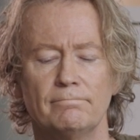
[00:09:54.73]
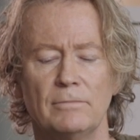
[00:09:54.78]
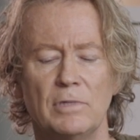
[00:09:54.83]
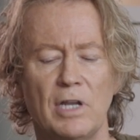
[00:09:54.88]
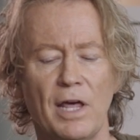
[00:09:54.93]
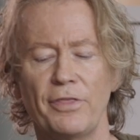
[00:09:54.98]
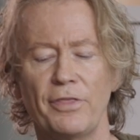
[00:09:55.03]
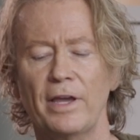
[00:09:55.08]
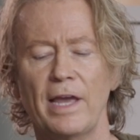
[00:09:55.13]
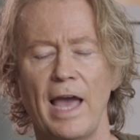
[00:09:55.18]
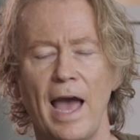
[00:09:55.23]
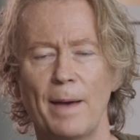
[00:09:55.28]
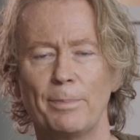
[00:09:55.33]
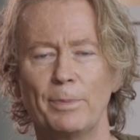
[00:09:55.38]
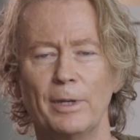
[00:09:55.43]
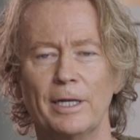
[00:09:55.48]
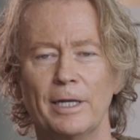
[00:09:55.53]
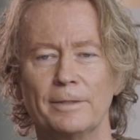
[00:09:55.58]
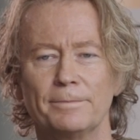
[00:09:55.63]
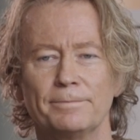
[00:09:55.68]
Nothing
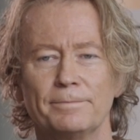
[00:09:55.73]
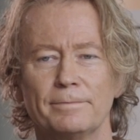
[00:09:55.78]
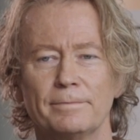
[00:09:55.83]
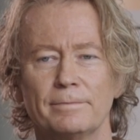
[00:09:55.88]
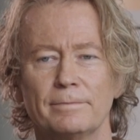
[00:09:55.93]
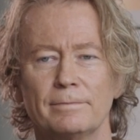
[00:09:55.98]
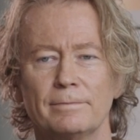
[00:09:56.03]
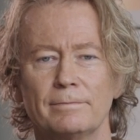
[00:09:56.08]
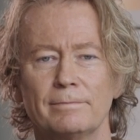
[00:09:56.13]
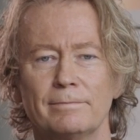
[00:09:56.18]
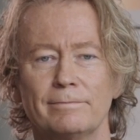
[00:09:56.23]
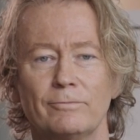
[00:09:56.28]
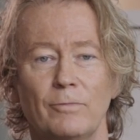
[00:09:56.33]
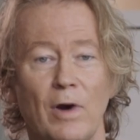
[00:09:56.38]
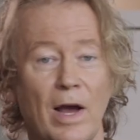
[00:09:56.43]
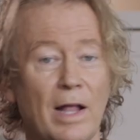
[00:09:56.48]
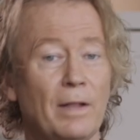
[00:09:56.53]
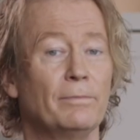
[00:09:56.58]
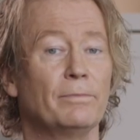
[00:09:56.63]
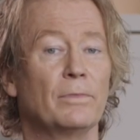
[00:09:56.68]
happening.
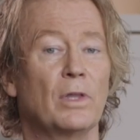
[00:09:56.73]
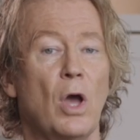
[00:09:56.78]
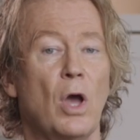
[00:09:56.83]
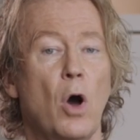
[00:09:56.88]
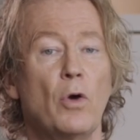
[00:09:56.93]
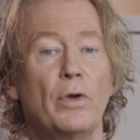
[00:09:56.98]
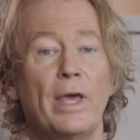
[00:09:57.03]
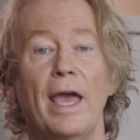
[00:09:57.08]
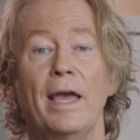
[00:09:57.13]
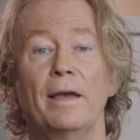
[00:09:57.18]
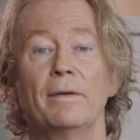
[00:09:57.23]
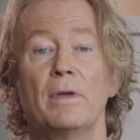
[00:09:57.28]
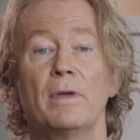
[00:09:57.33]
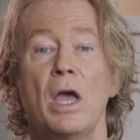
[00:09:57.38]
Well, okay,